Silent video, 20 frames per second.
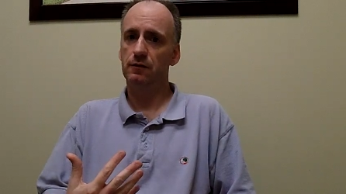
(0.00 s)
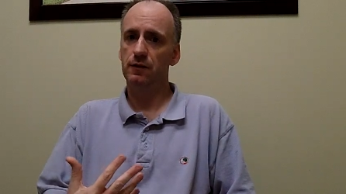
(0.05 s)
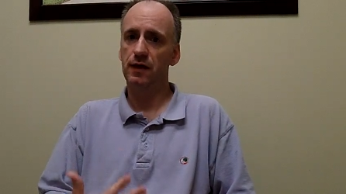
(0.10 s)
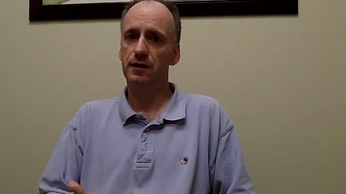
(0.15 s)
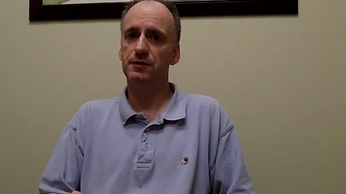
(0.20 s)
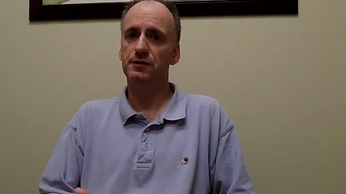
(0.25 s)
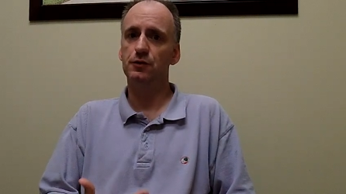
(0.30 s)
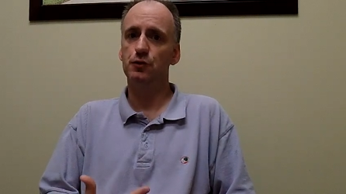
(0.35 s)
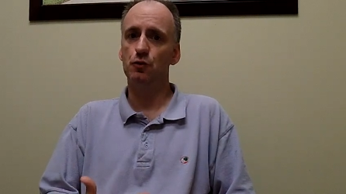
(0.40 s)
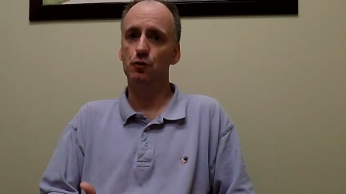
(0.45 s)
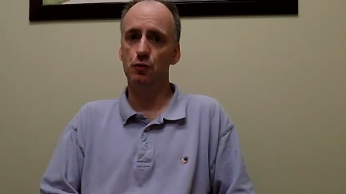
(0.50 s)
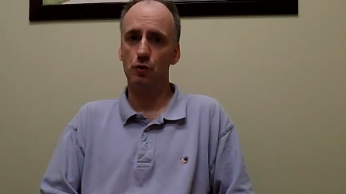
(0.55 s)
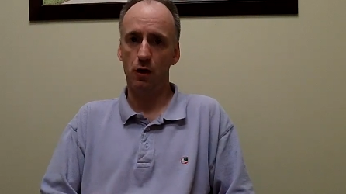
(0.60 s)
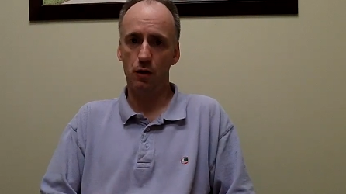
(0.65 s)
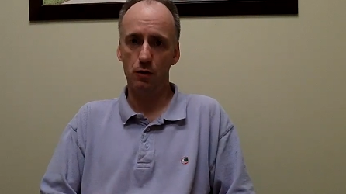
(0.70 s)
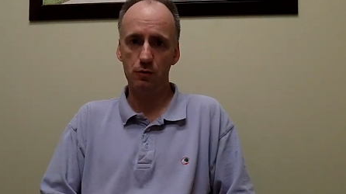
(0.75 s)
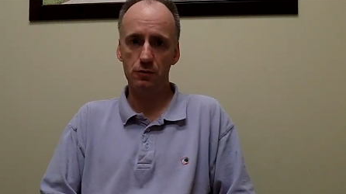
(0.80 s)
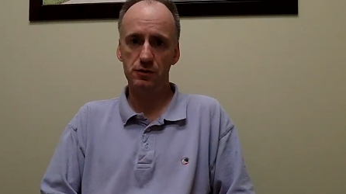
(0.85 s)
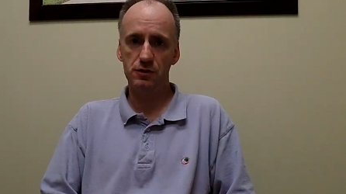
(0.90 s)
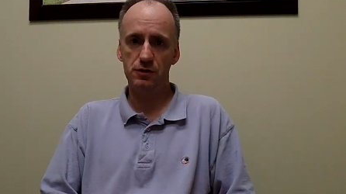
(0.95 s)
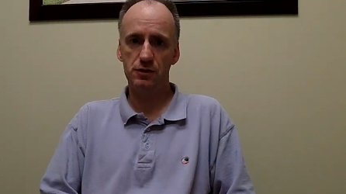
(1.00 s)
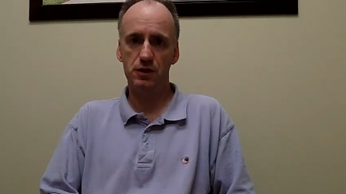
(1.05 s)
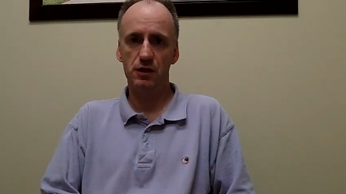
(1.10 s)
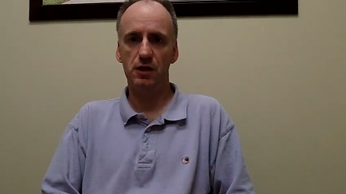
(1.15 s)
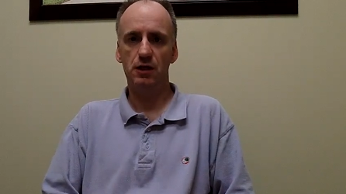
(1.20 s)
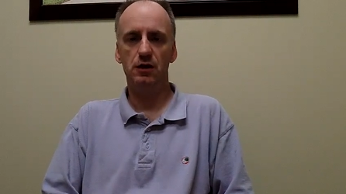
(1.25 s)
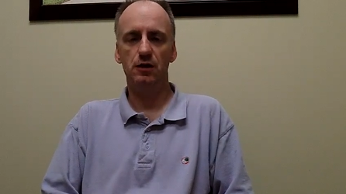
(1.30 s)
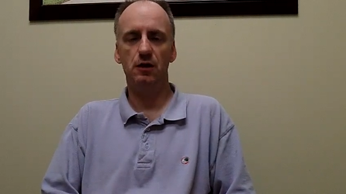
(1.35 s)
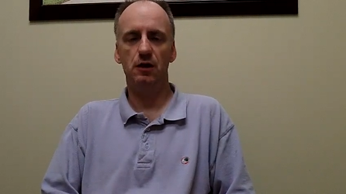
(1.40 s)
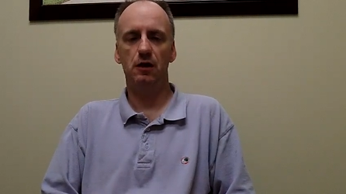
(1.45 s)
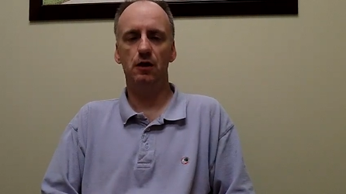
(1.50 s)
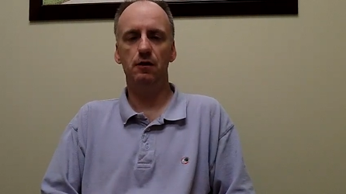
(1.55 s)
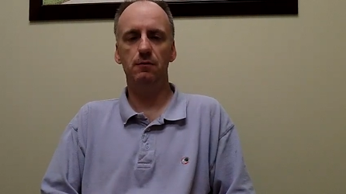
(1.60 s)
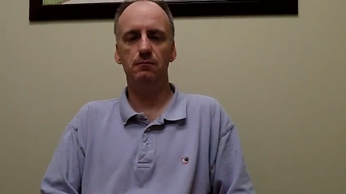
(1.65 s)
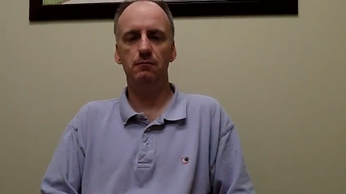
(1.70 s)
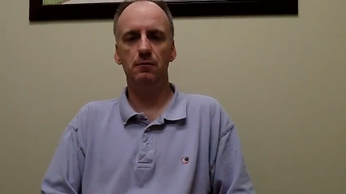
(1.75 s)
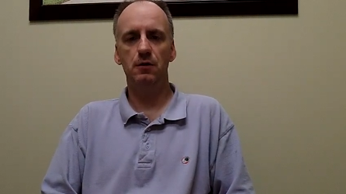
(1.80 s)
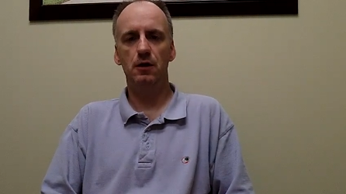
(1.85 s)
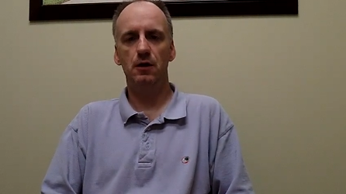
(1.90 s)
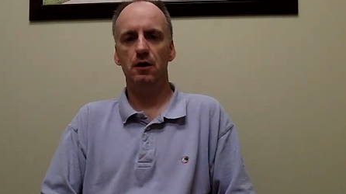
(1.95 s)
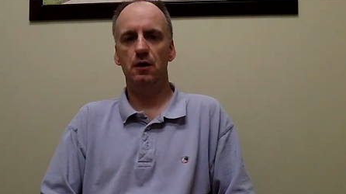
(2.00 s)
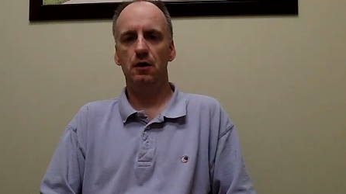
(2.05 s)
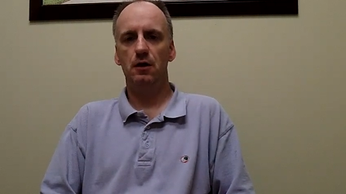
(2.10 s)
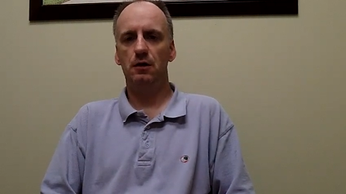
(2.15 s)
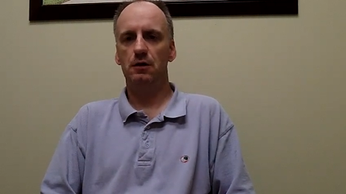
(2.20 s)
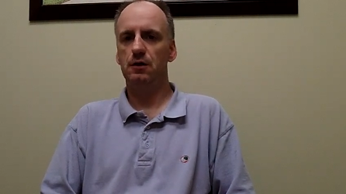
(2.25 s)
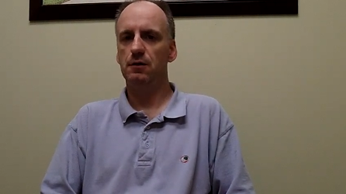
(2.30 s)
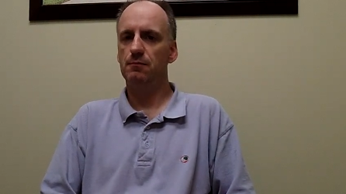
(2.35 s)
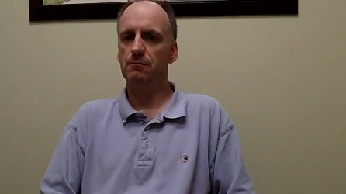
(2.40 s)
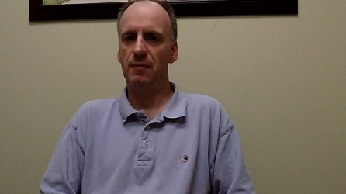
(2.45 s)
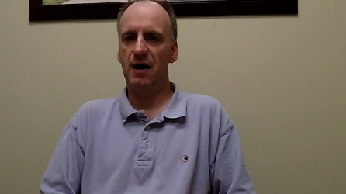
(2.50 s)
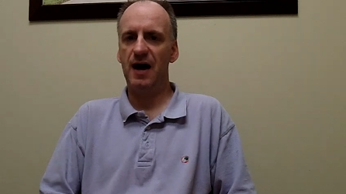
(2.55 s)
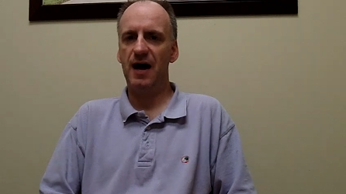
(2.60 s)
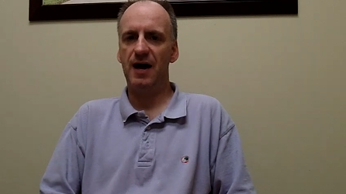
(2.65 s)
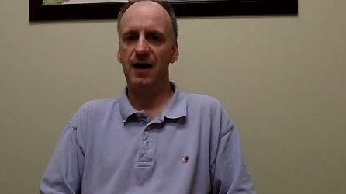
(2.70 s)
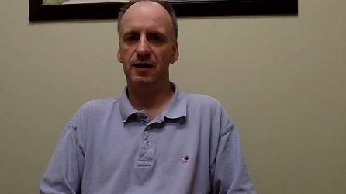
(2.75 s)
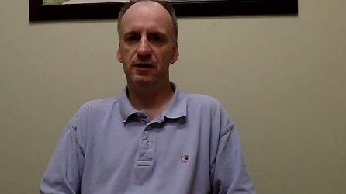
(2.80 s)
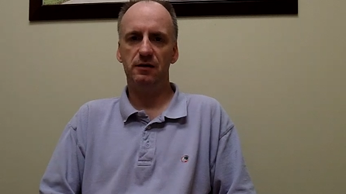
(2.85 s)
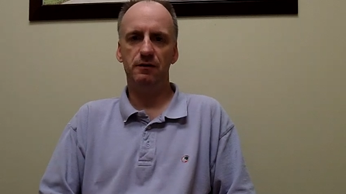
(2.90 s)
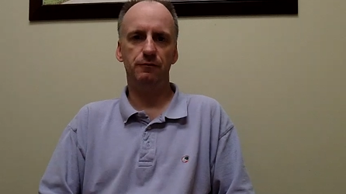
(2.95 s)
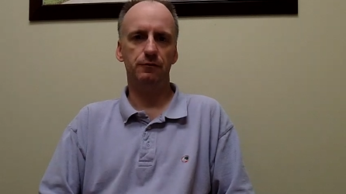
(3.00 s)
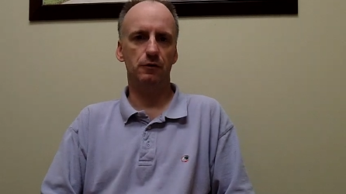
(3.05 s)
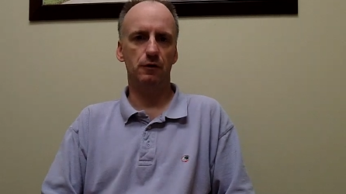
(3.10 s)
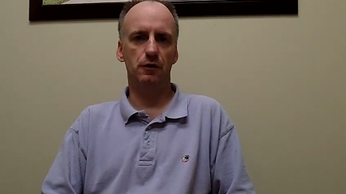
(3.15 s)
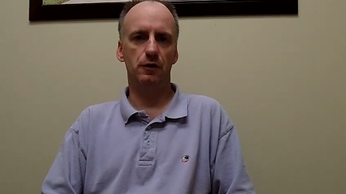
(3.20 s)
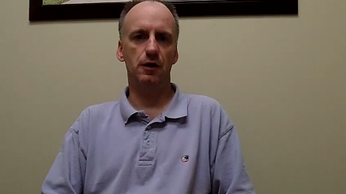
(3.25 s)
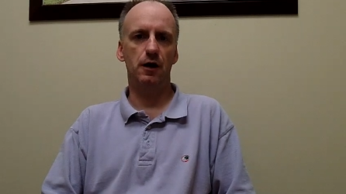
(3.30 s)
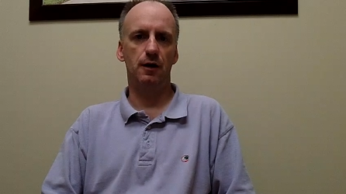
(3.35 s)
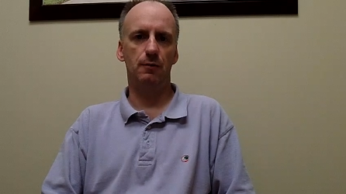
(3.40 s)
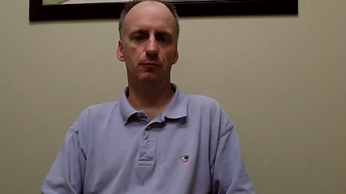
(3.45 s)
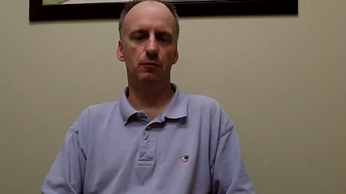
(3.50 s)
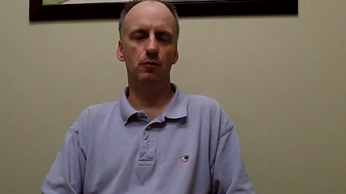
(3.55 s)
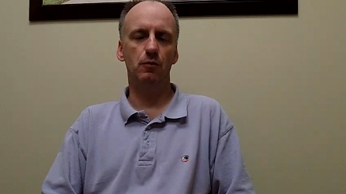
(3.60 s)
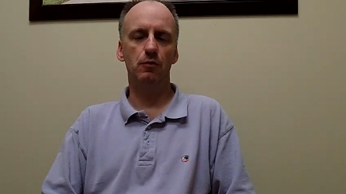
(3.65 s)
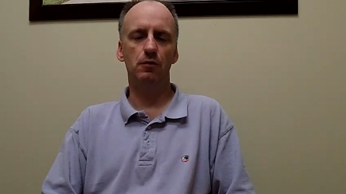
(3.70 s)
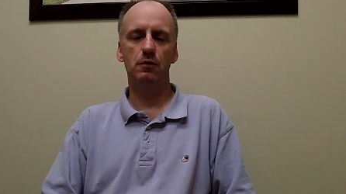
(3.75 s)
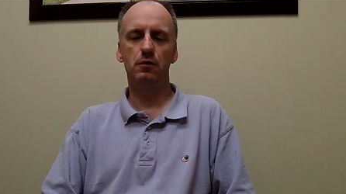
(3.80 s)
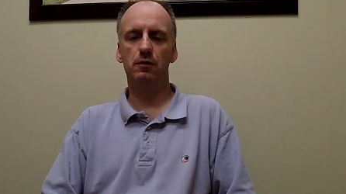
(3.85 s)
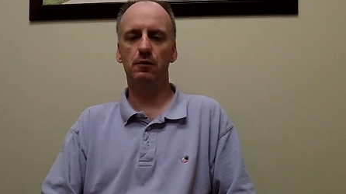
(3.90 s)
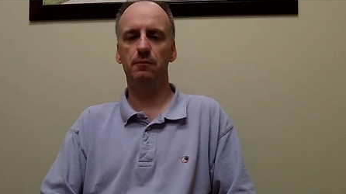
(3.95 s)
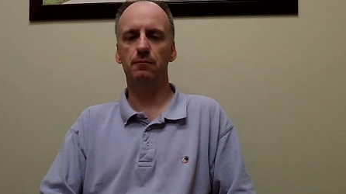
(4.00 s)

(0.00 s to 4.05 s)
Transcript: That's gross income combined if you're a couple,